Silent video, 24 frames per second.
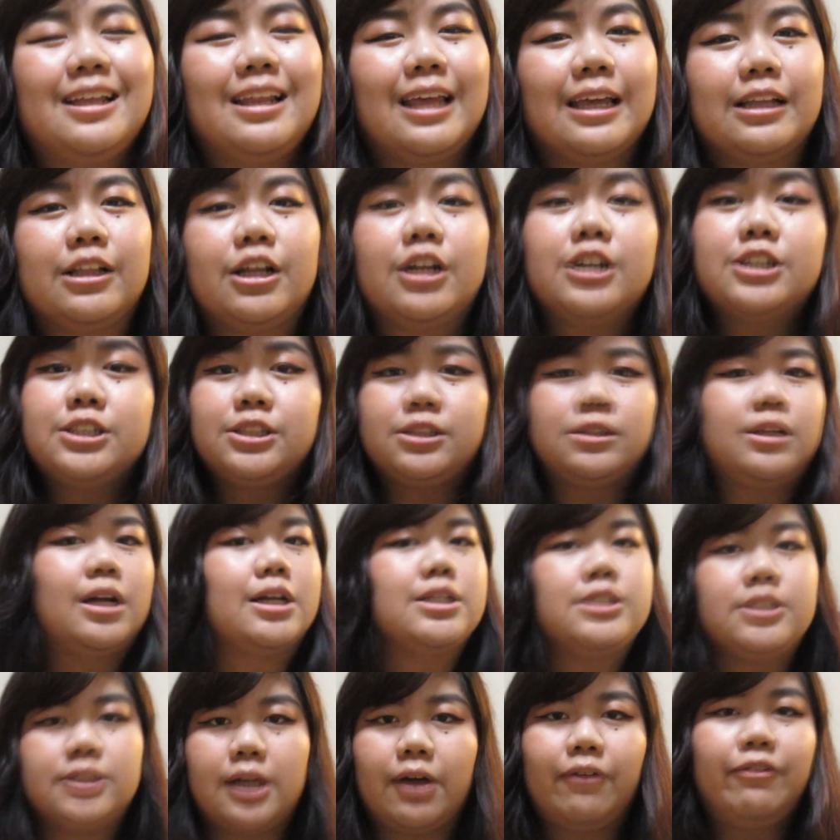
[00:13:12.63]
Like,
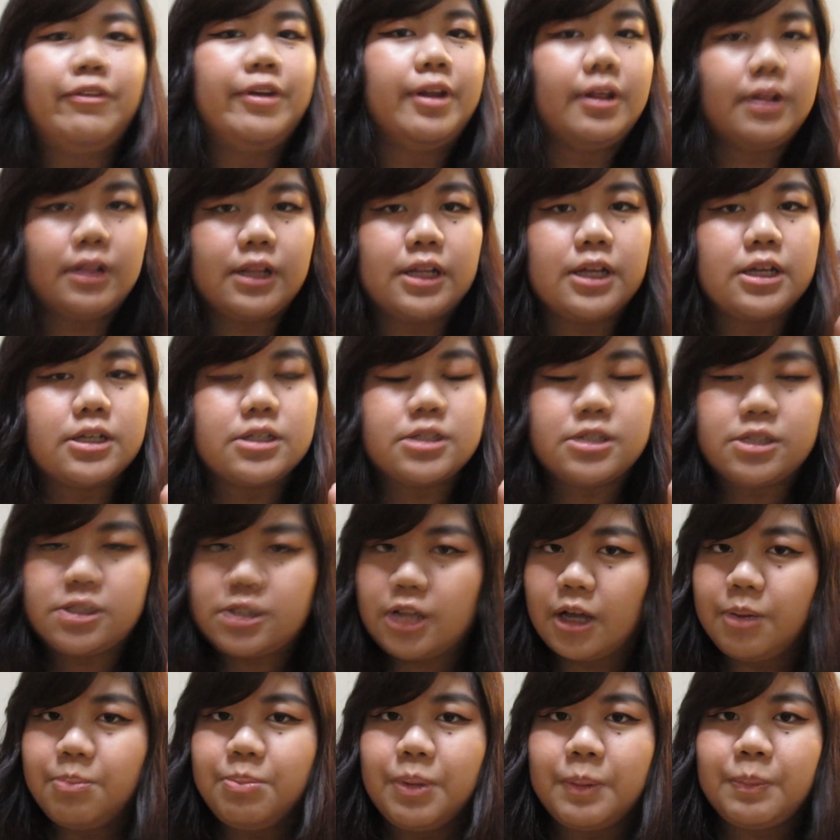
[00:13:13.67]
there's definitely
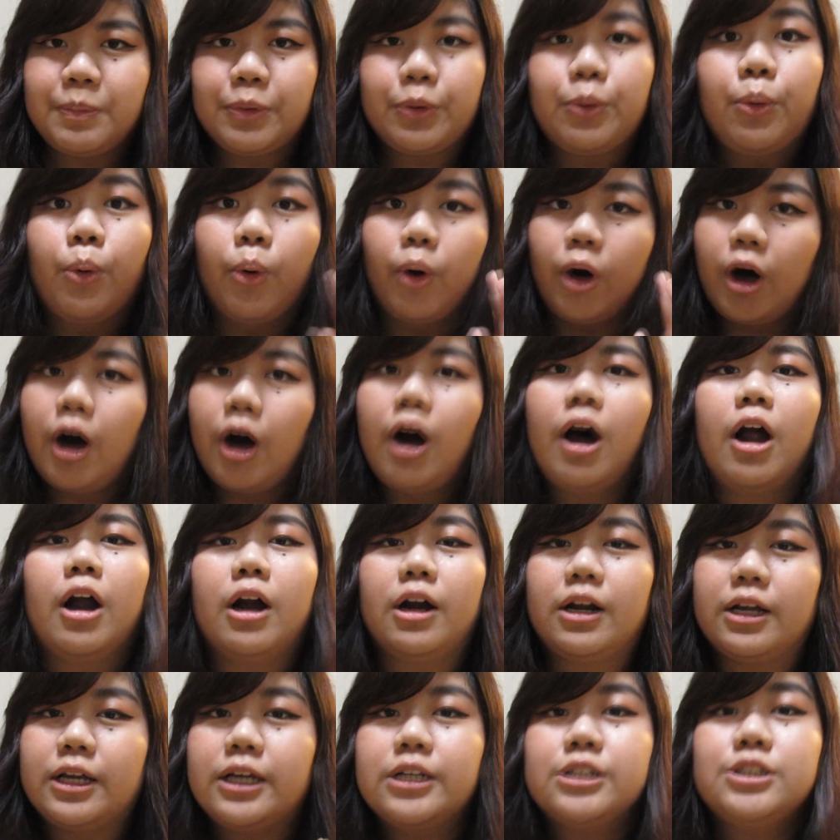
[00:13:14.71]
some people who are
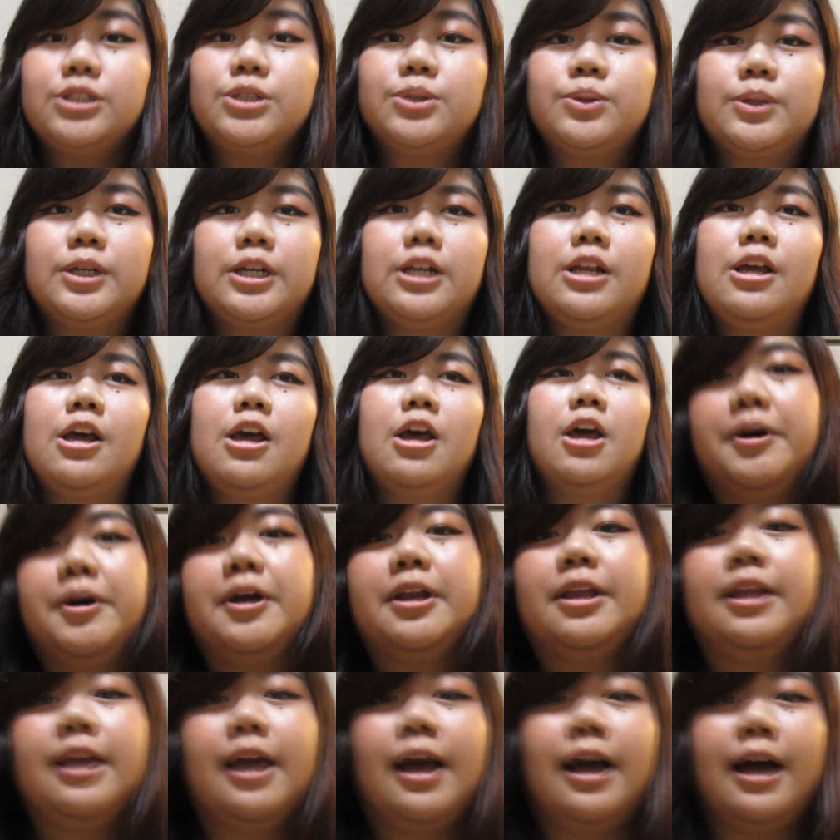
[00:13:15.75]
into it,
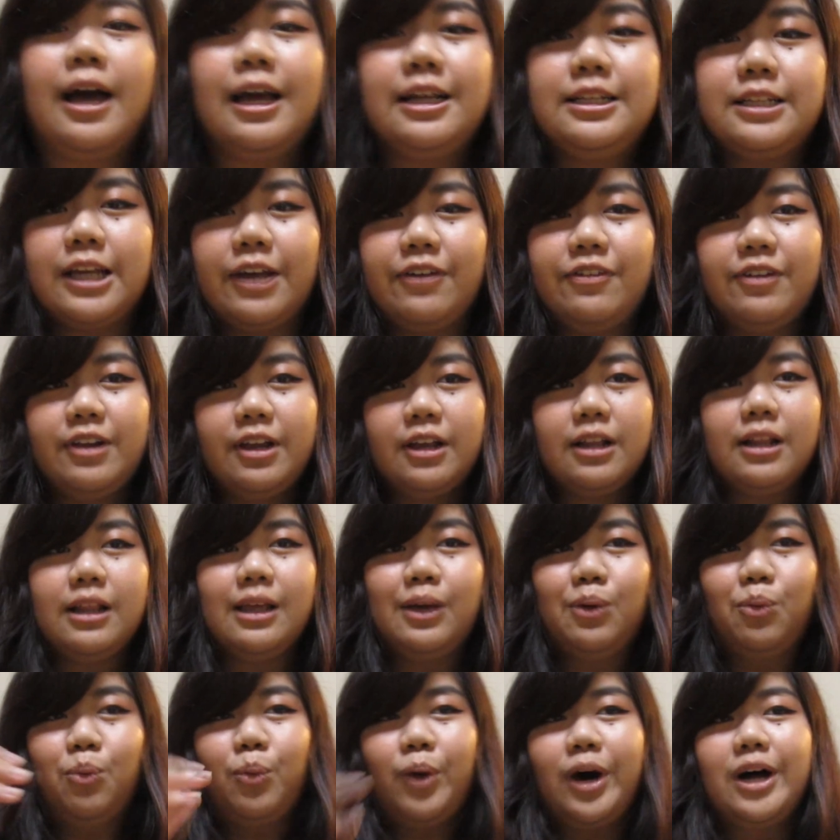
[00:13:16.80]
but yeah, I
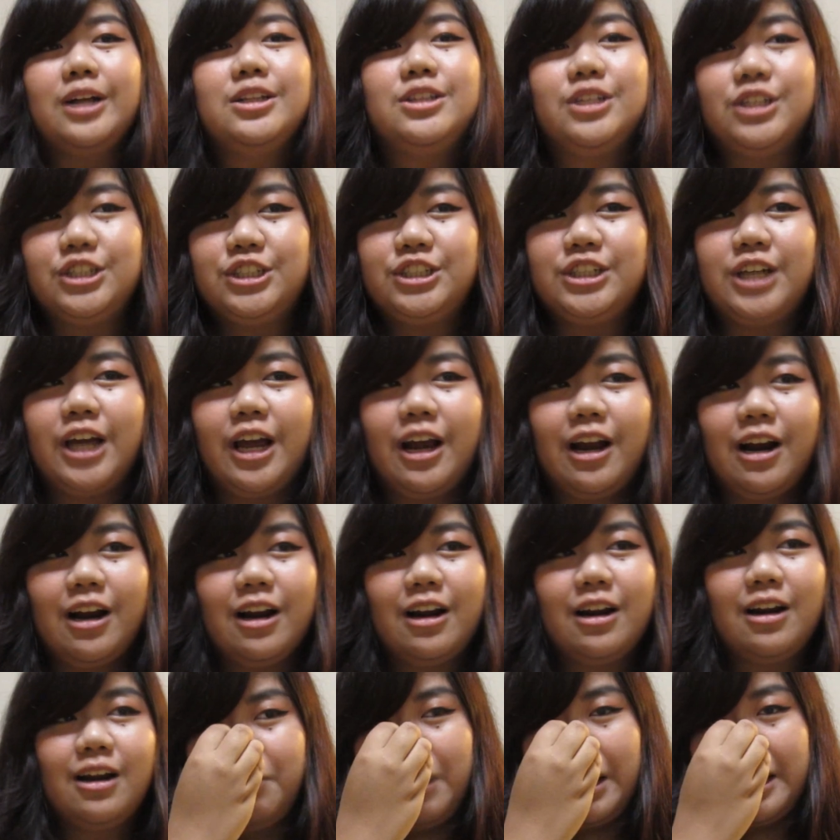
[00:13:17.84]
definitely want to
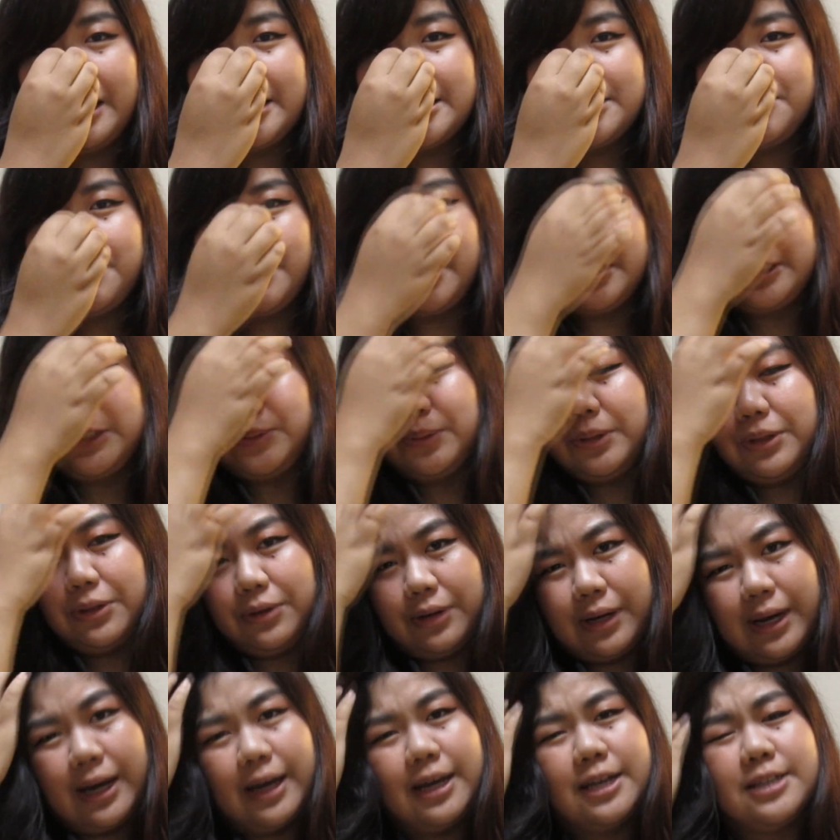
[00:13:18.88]
share my experience with you
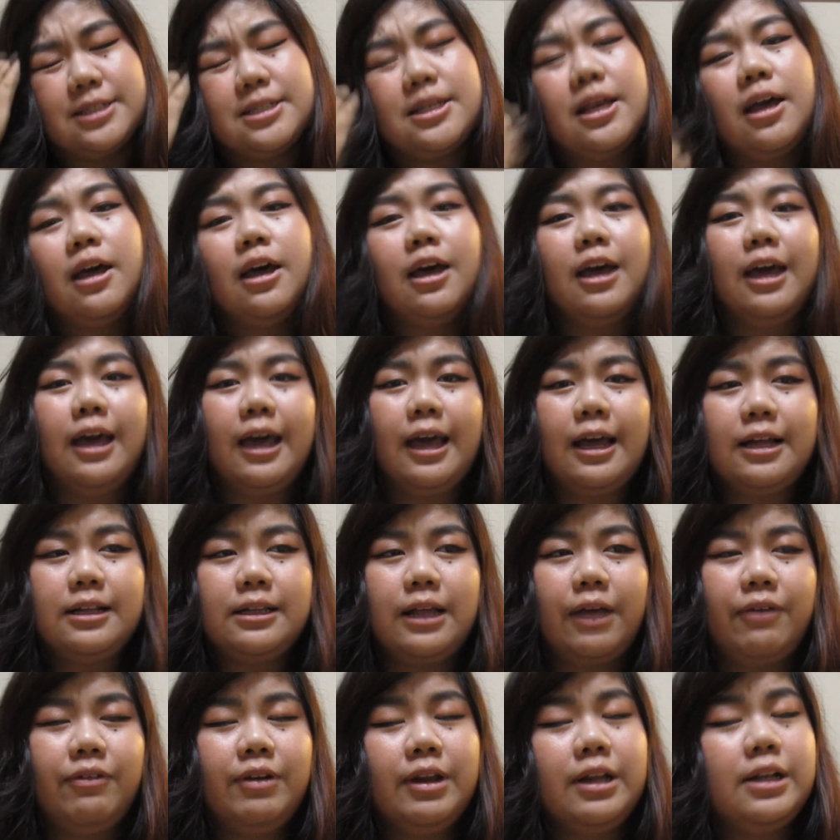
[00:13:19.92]
guys and
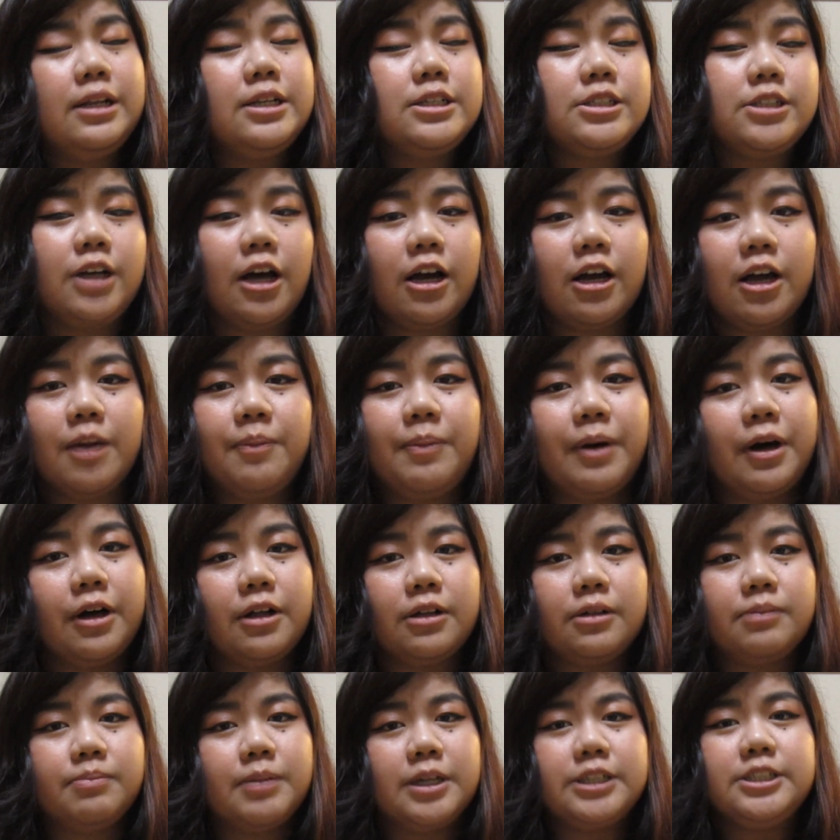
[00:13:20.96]
definitely talk about
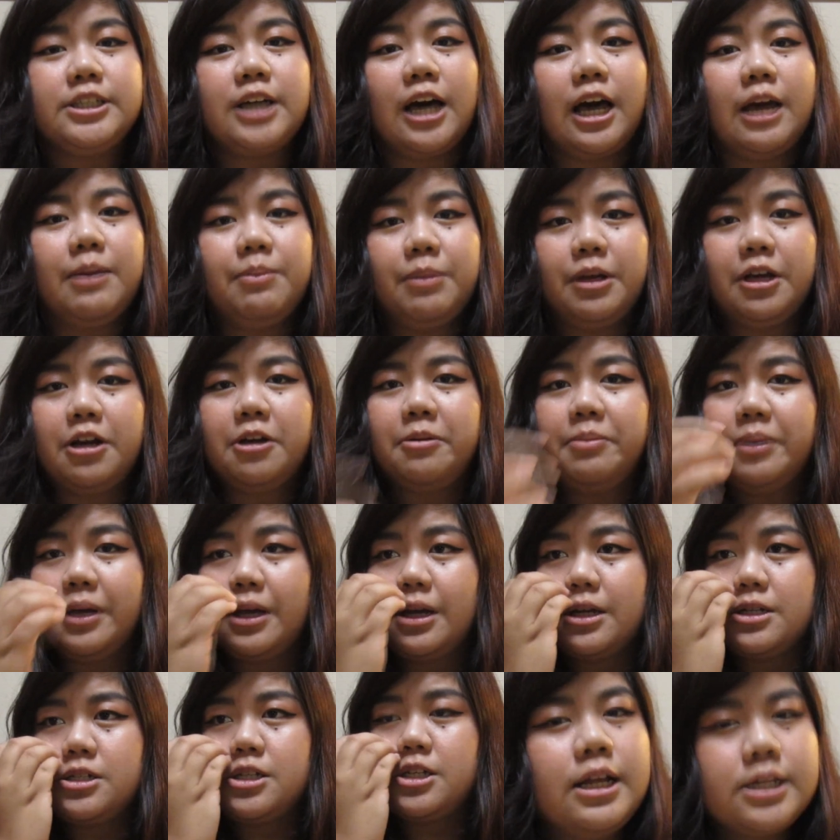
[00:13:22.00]
my time here
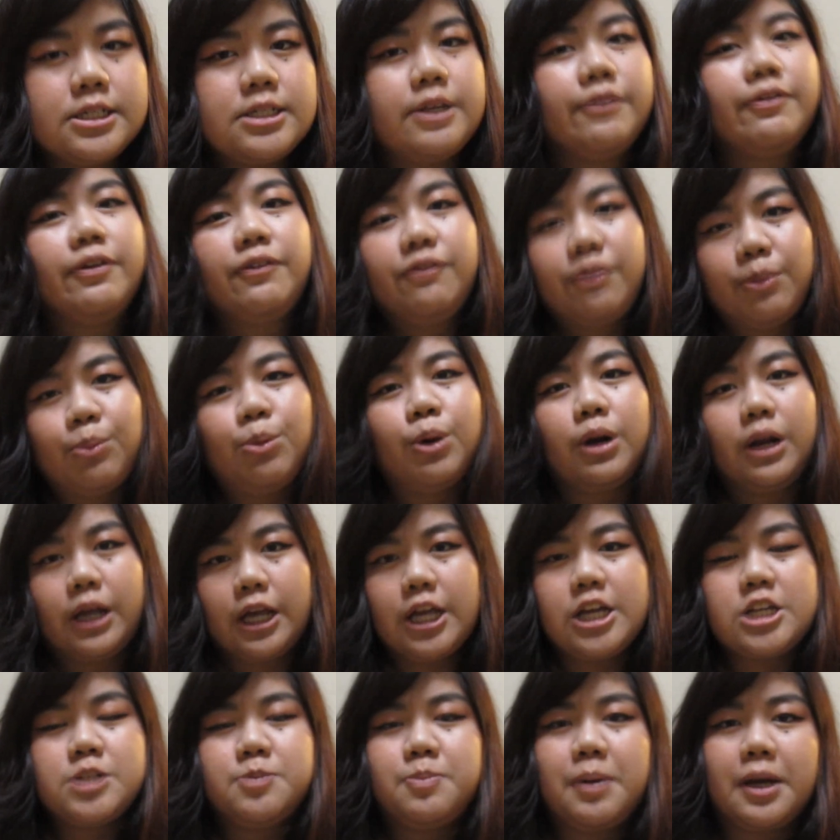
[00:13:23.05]
because it's different from what I
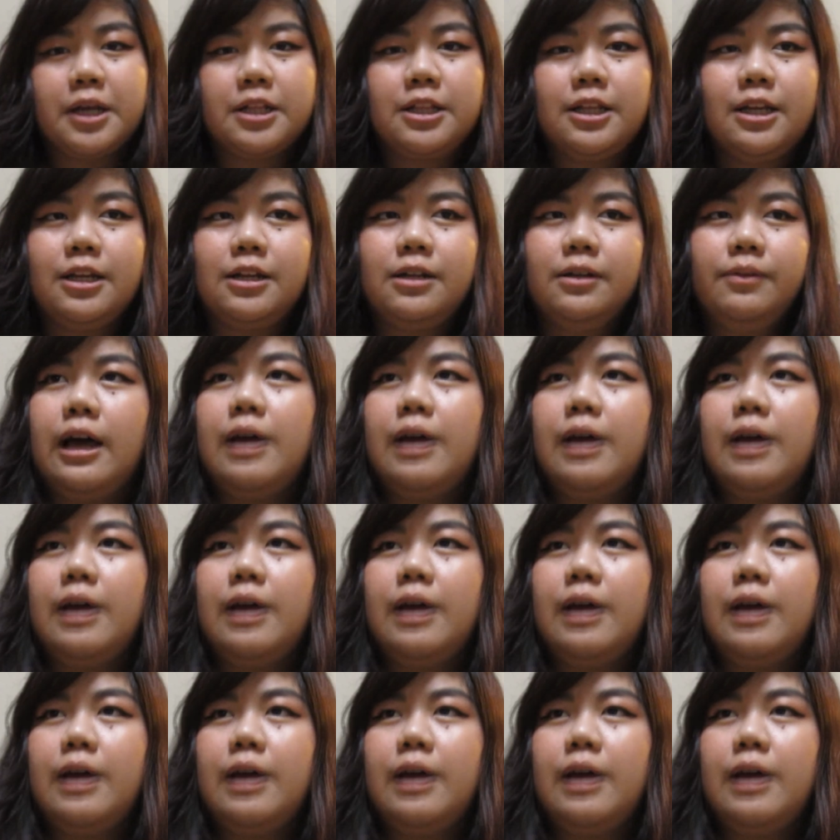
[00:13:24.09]
expected.